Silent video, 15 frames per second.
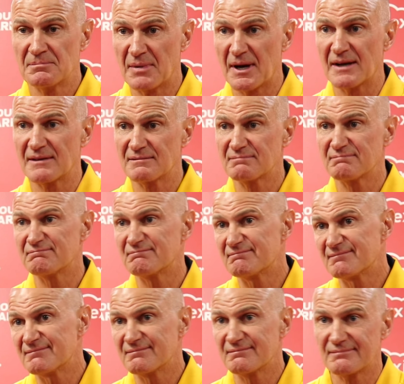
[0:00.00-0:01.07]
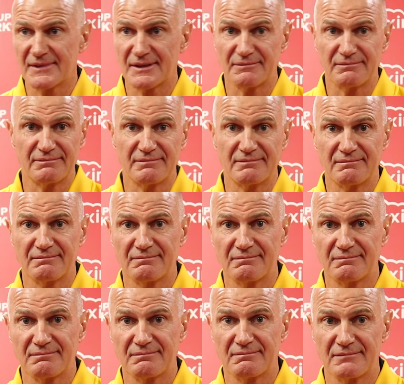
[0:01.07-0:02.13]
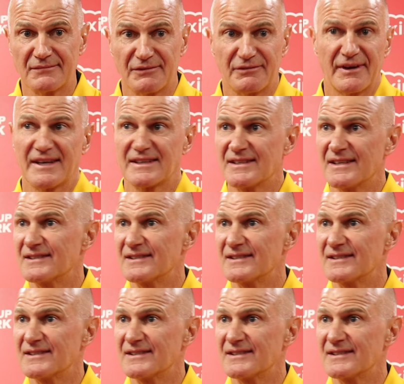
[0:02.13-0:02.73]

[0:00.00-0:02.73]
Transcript: but the fact